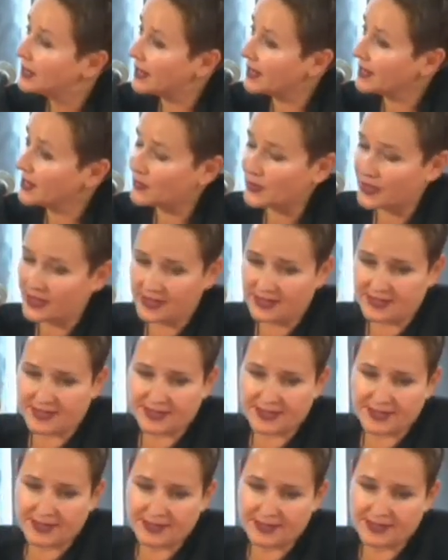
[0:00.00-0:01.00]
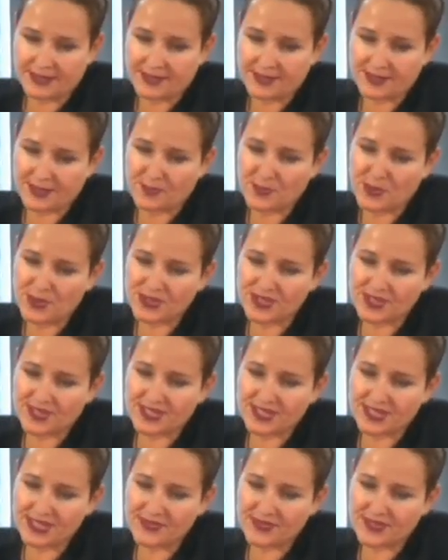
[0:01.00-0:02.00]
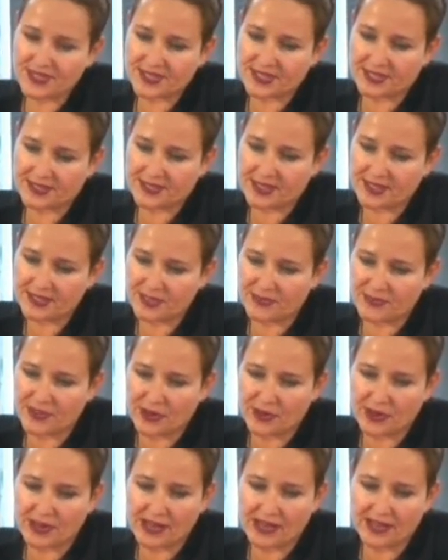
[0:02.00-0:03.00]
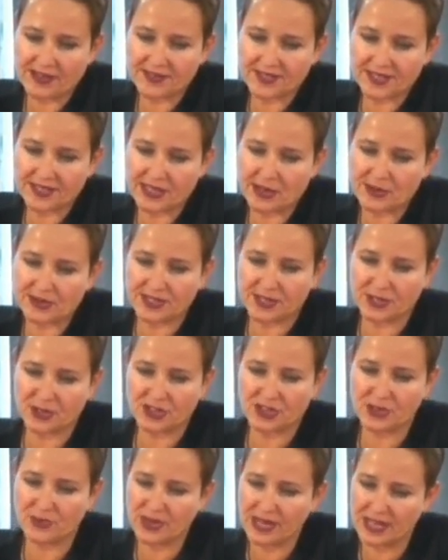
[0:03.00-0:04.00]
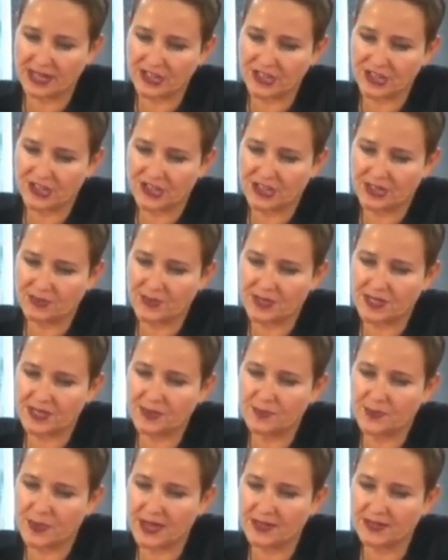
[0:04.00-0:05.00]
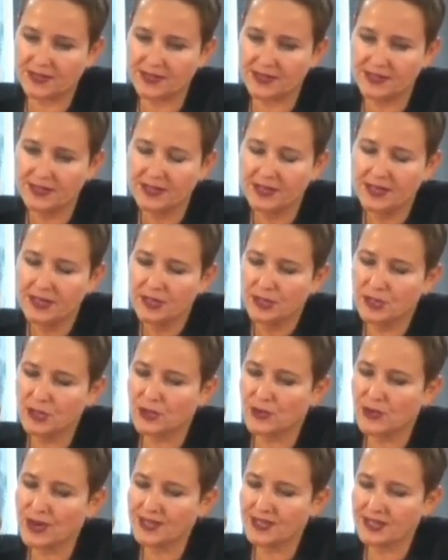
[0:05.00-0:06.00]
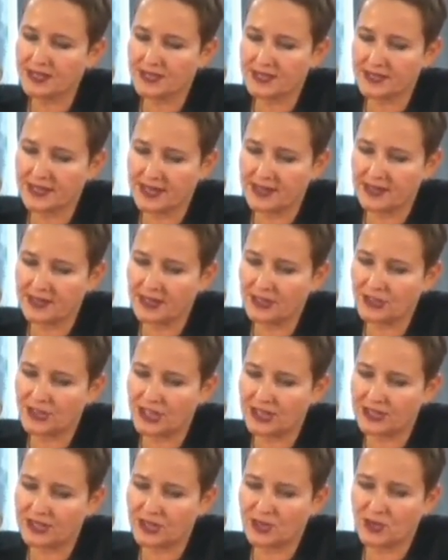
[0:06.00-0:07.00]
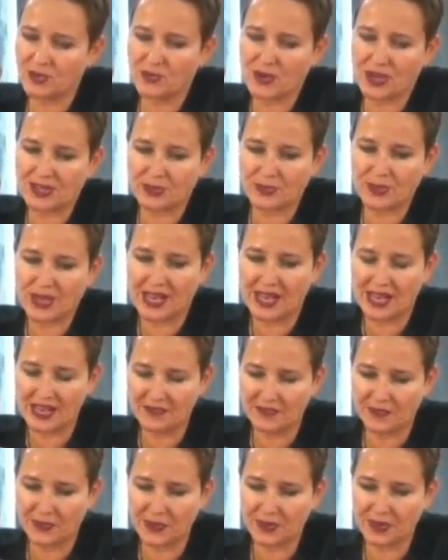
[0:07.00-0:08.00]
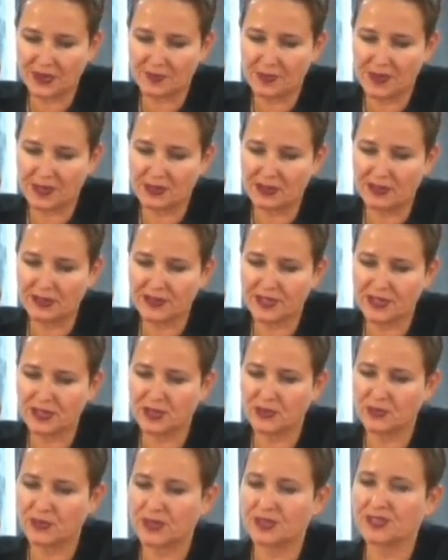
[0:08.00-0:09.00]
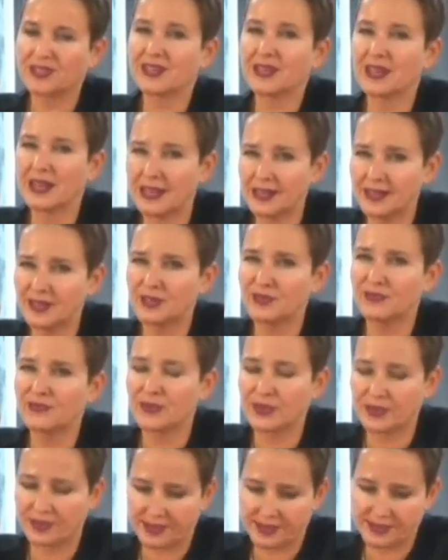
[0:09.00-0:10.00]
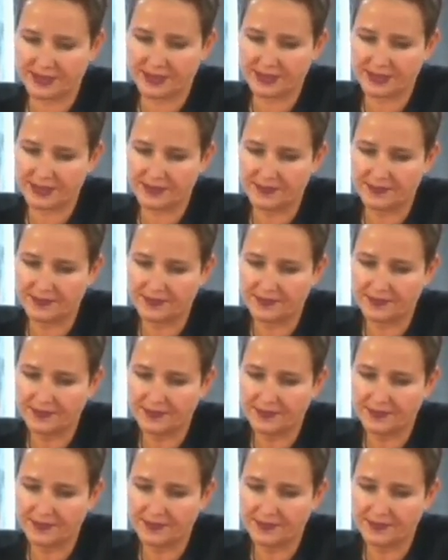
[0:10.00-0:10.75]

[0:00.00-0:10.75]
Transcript: Likewise, the perceived success of our lives and our social relationships depends to a great extent not just on whether we have work, but also on what kind of work this is.